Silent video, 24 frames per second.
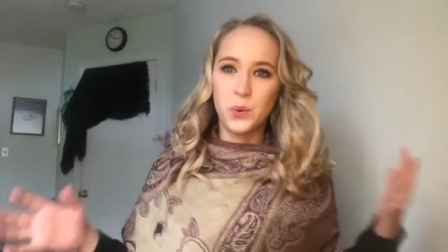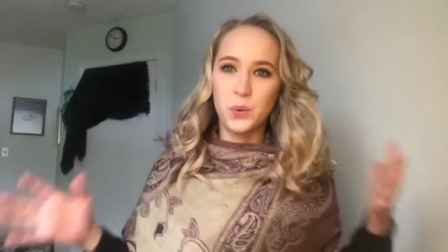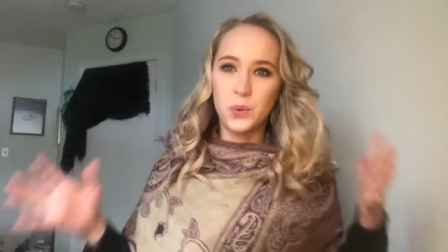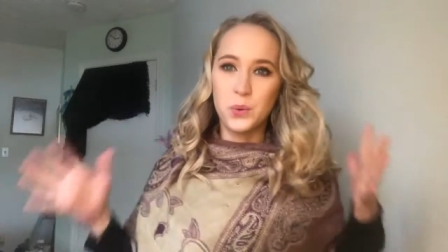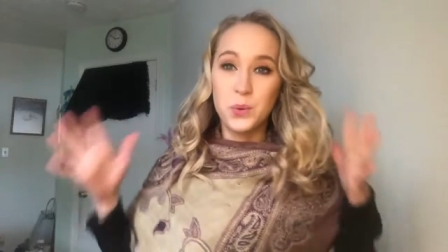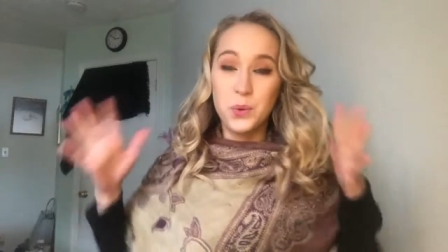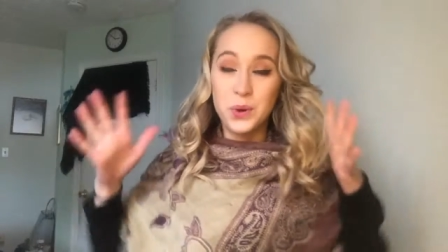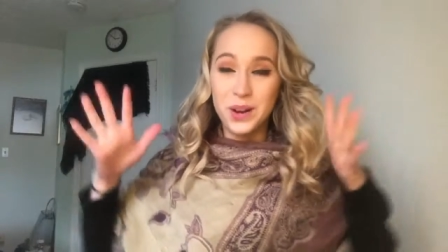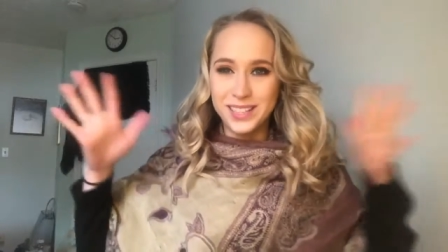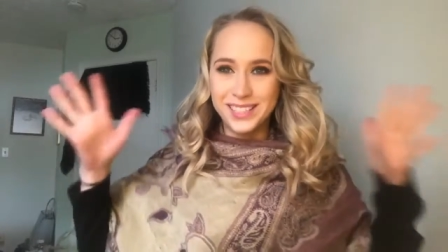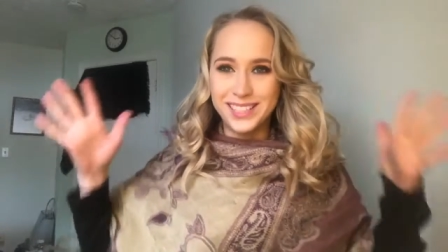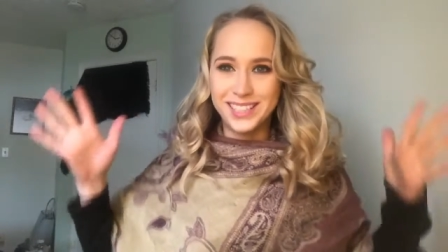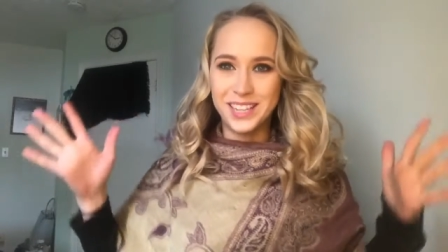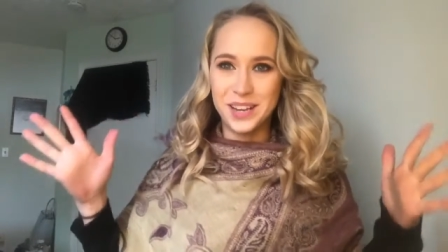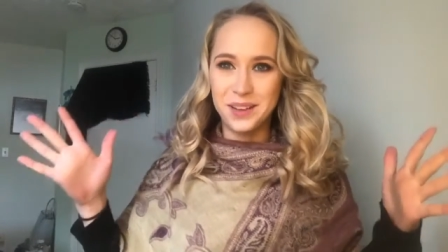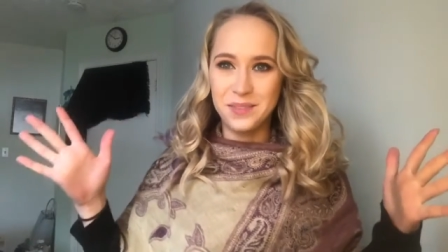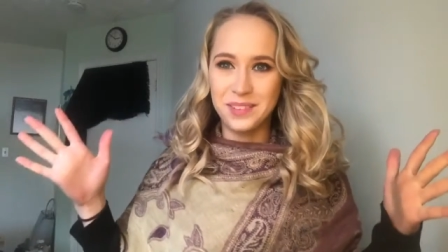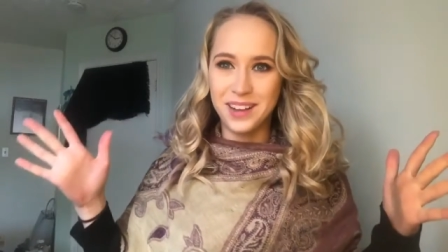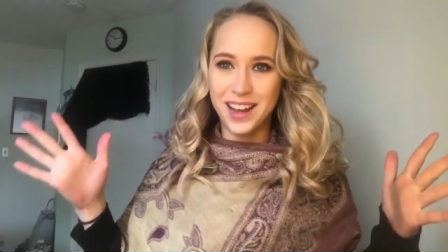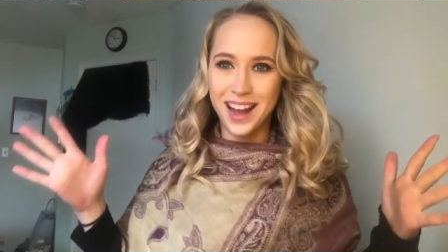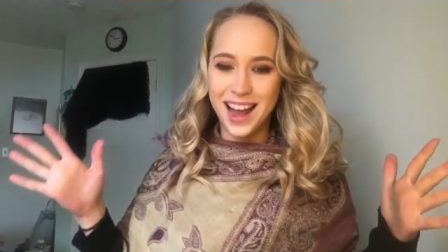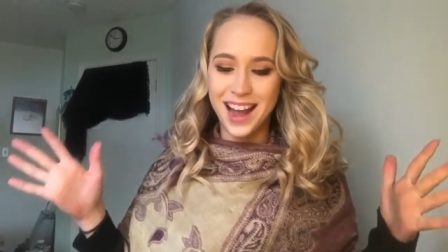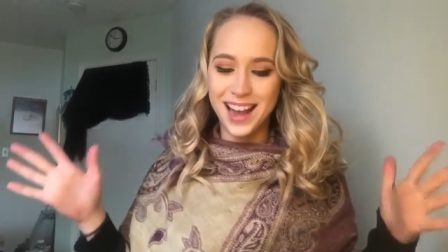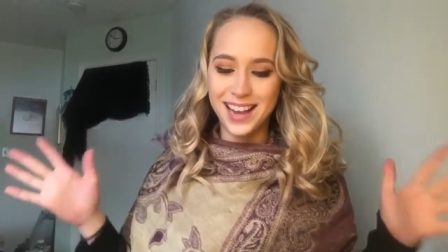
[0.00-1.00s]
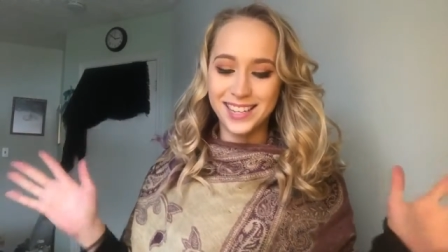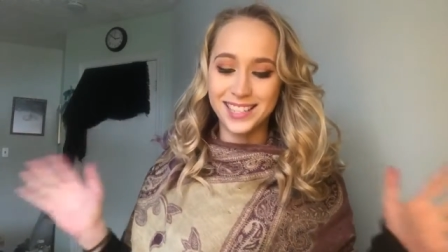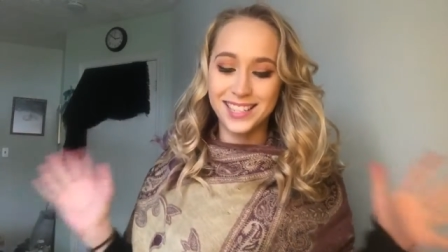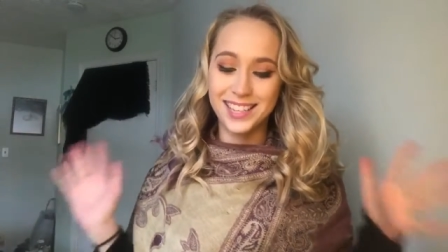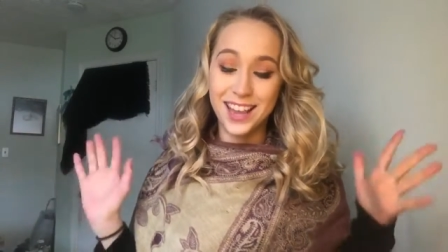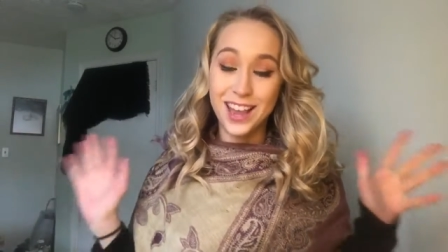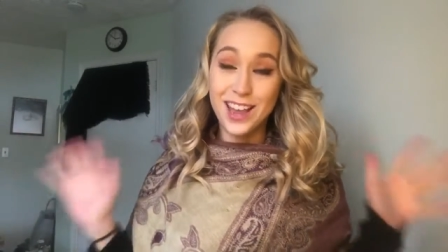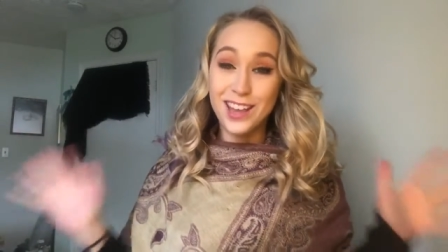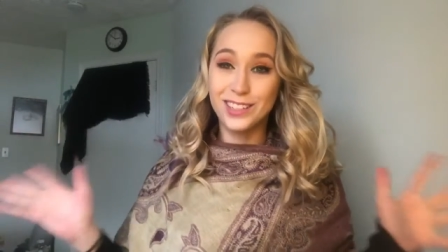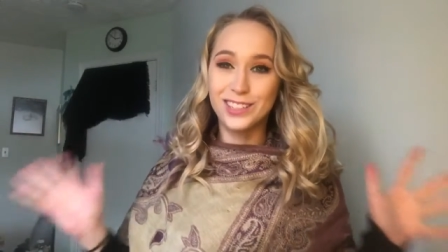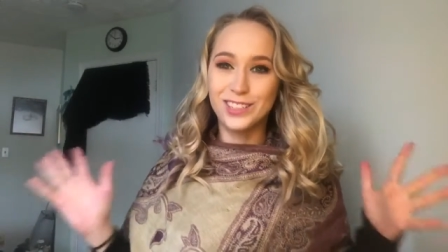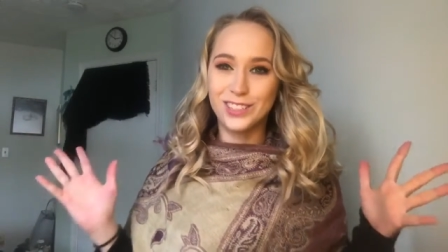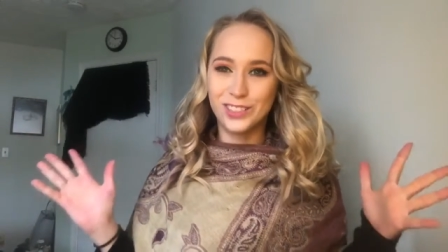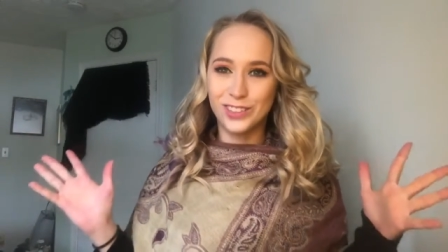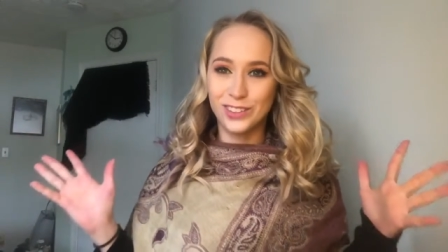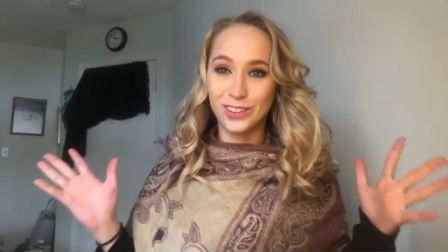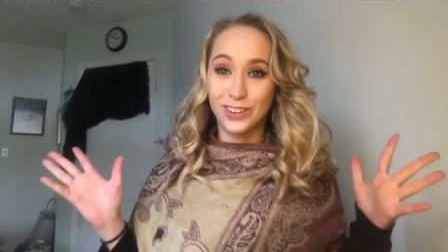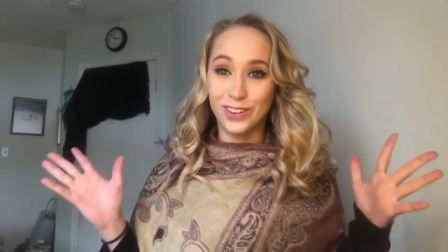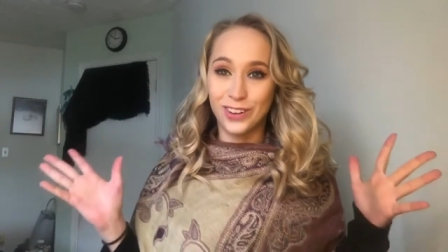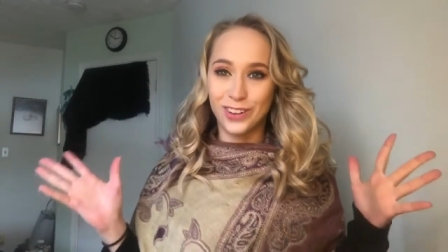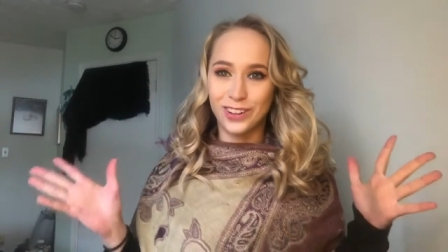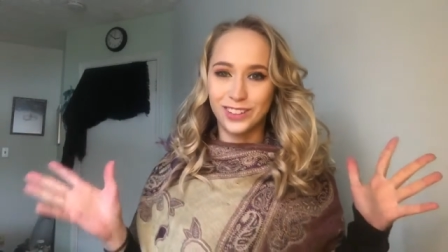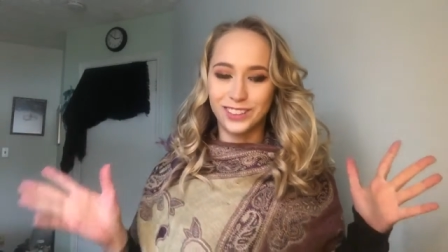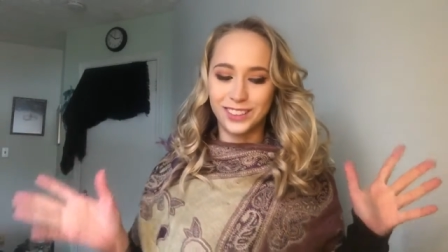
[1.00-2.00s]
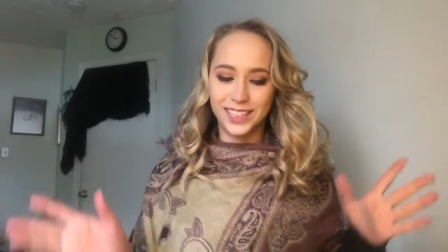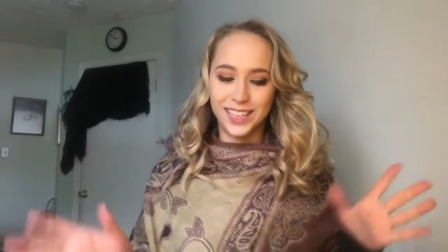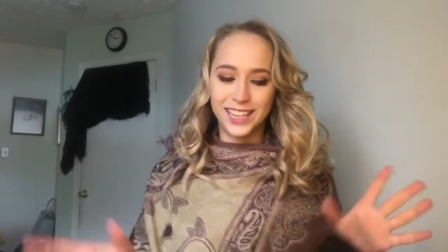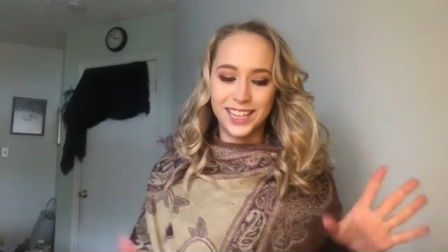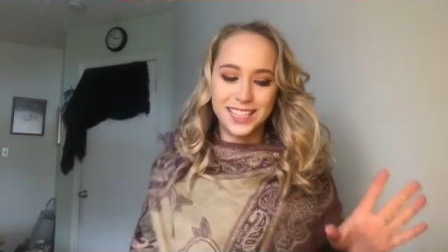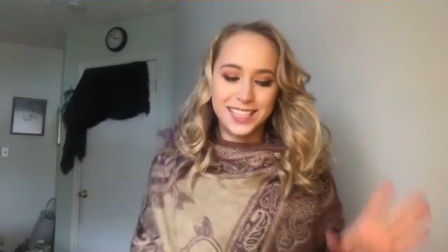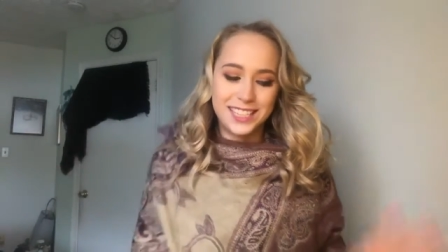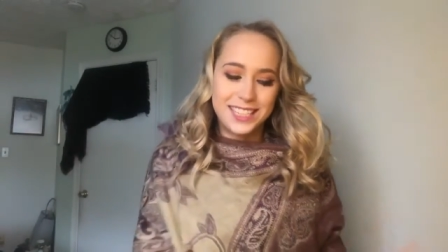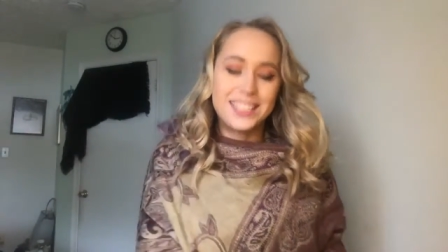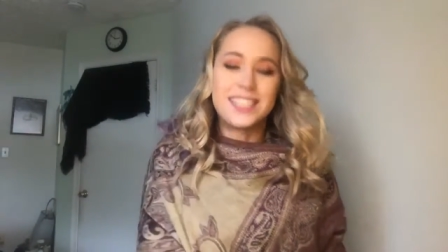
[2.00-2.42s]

What's up guys? It's your girl Liz.